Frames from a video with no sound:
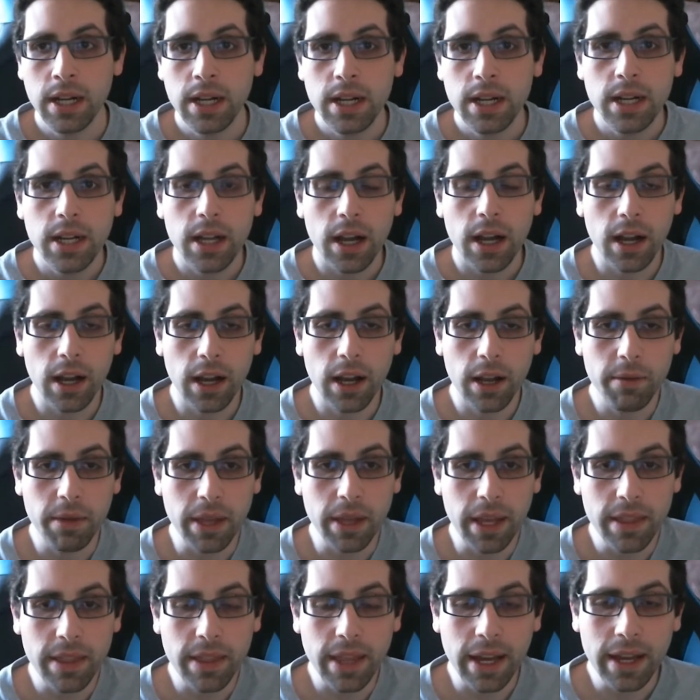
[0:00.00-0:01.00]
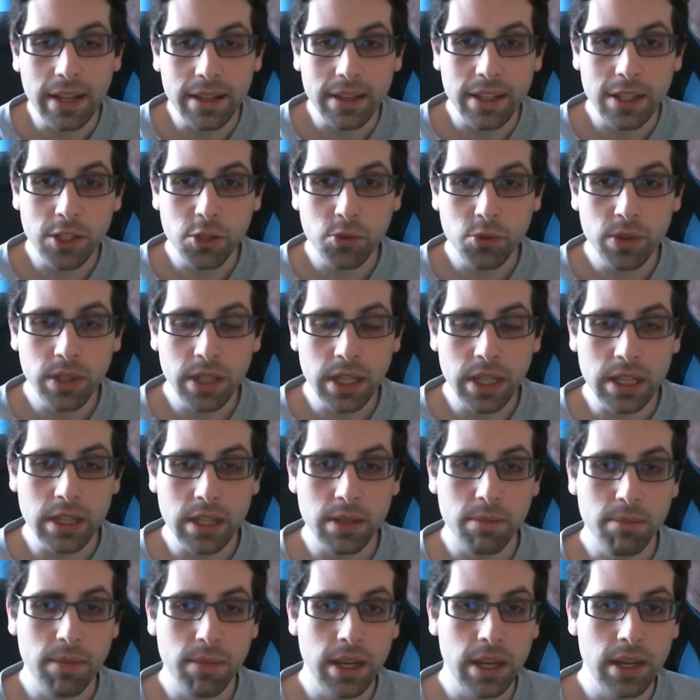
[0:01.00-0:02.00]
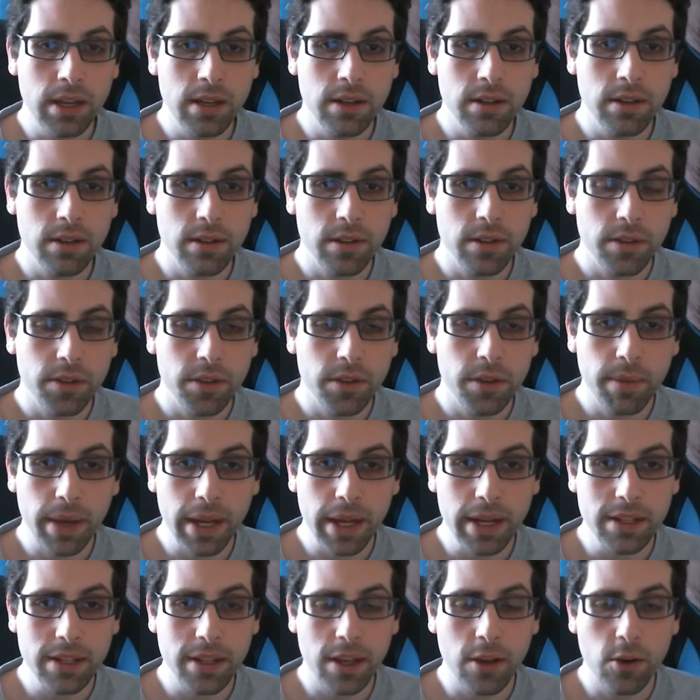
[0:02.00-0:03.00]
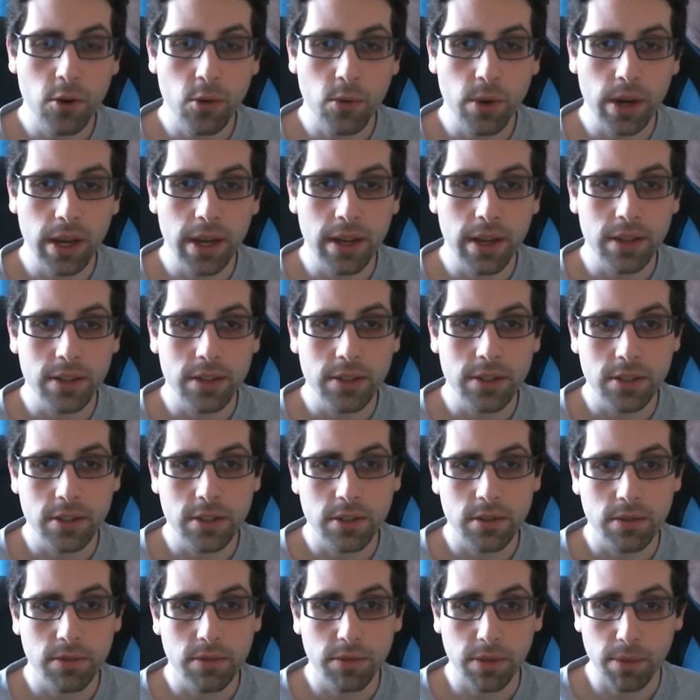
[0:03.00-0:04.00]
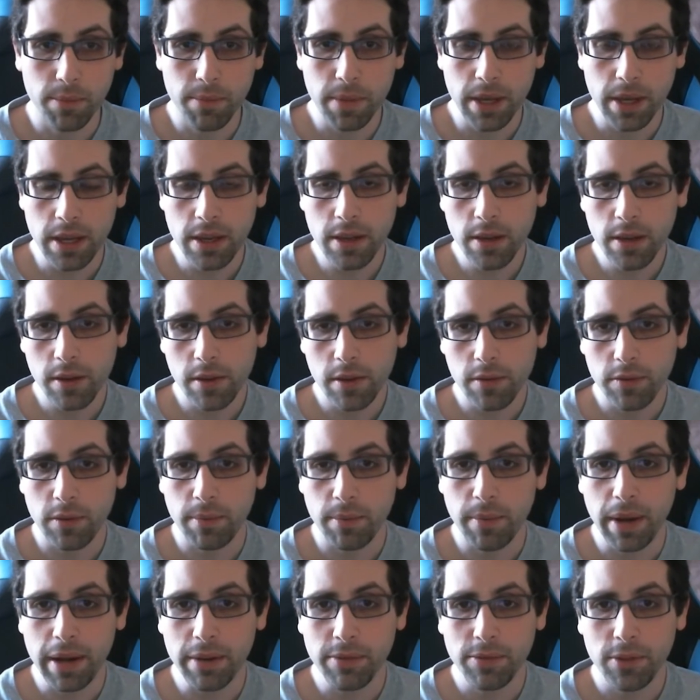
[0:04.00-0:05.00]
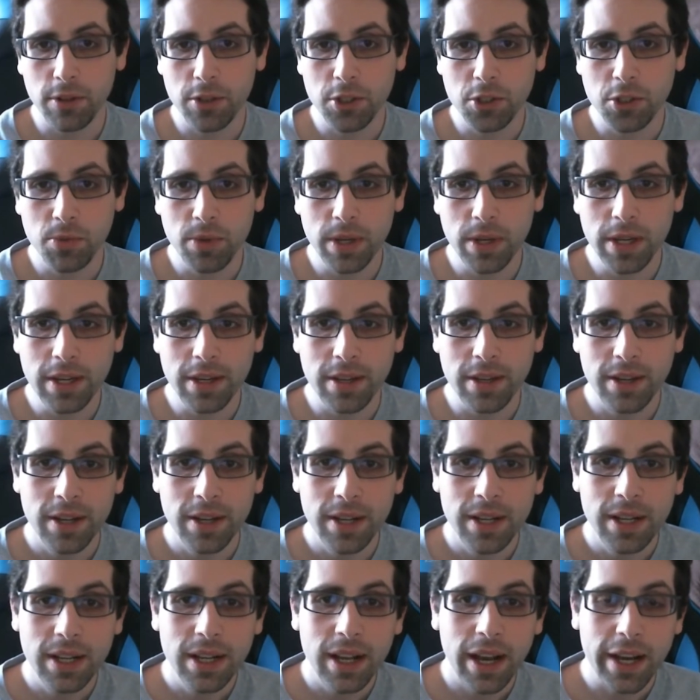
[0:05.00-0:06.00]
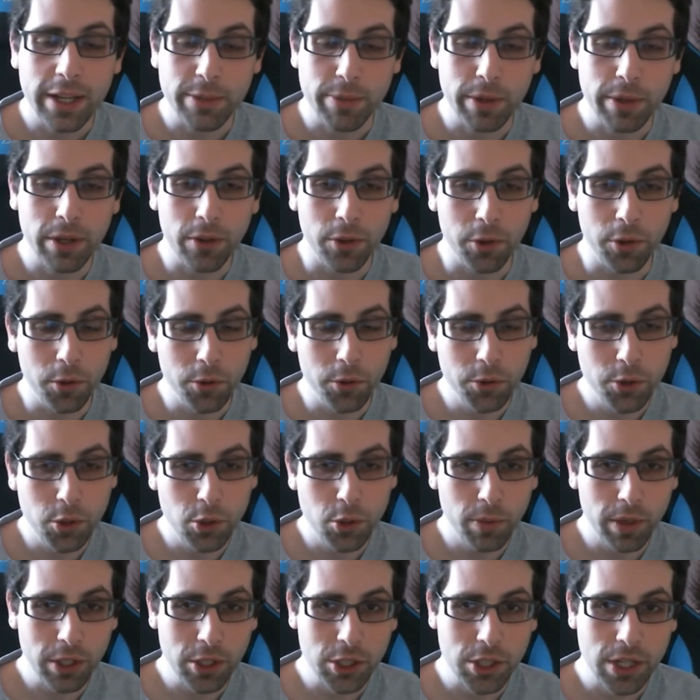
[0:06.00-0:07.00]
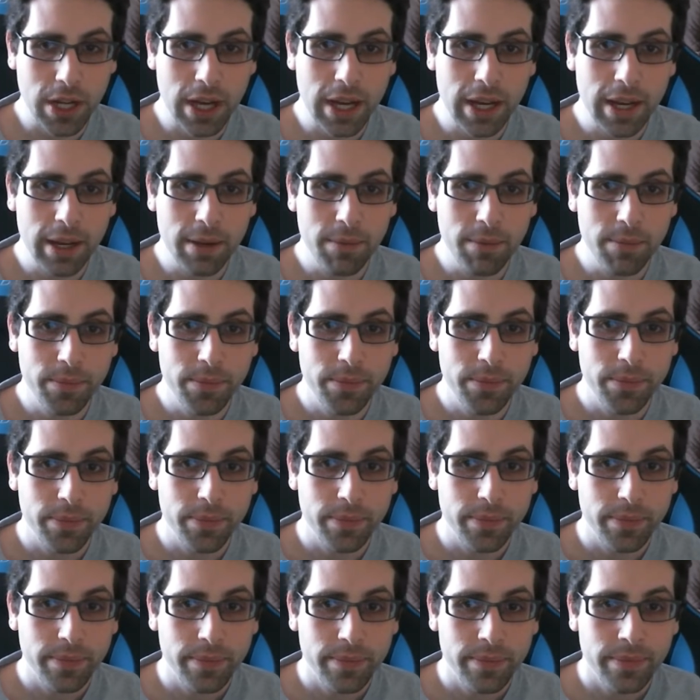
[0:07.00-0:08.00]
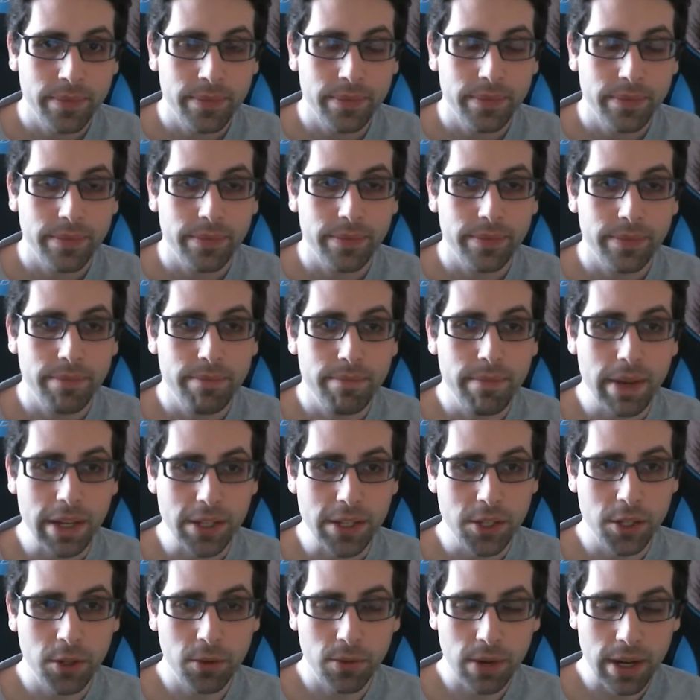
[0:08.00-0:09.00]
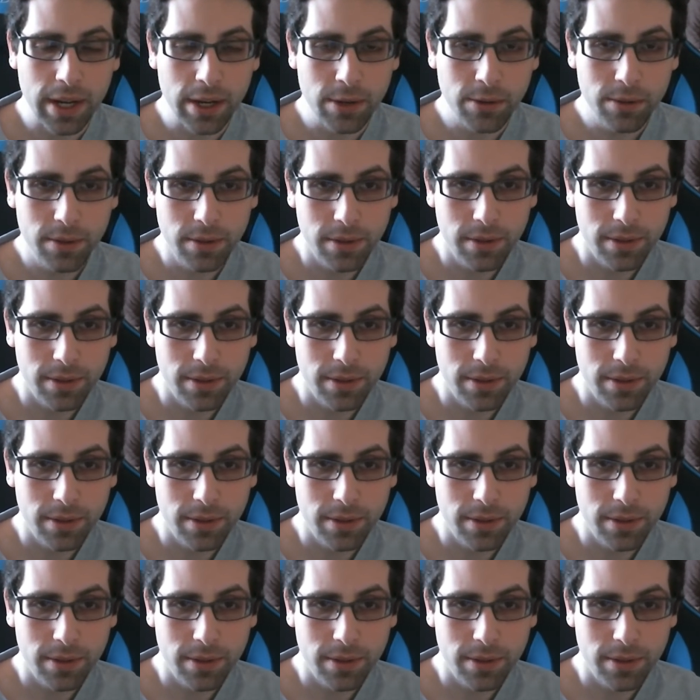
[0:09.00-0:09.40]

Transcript: And that's really the main takeaways from me from my first week. I spent a little too much time messing around,